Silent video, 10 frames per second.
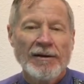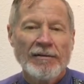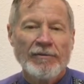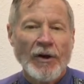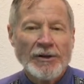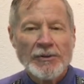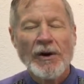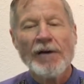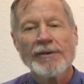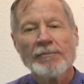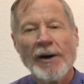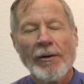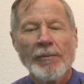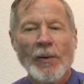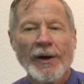Far too often,
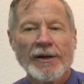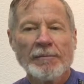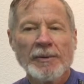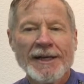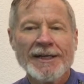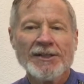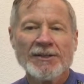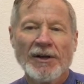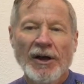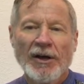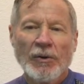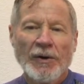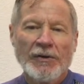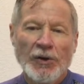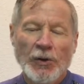PowerPoint competes
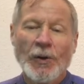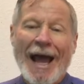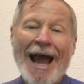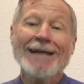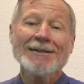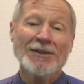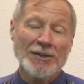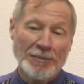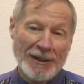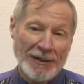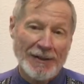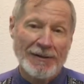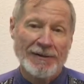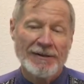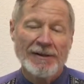with you as the speaker.
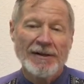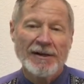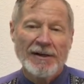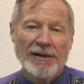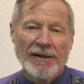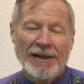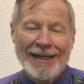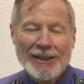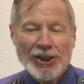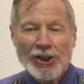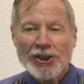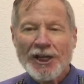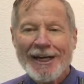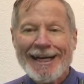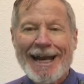Listeners
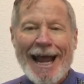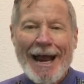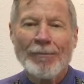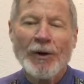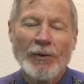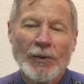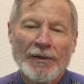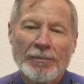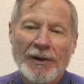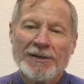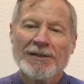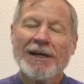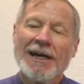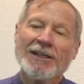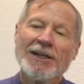get enamored with the
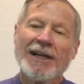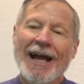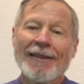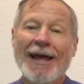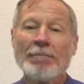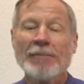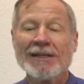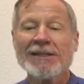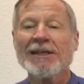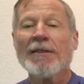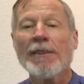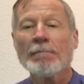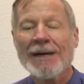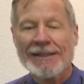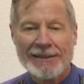presentation and they miss the
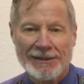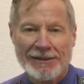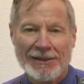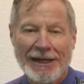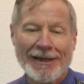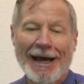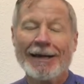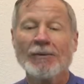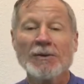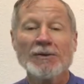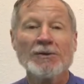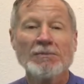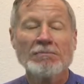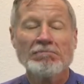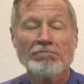message, and that was
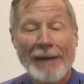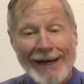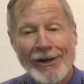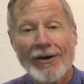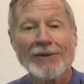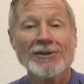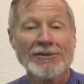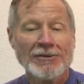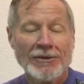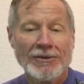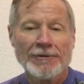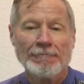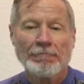Mad Dog's concern.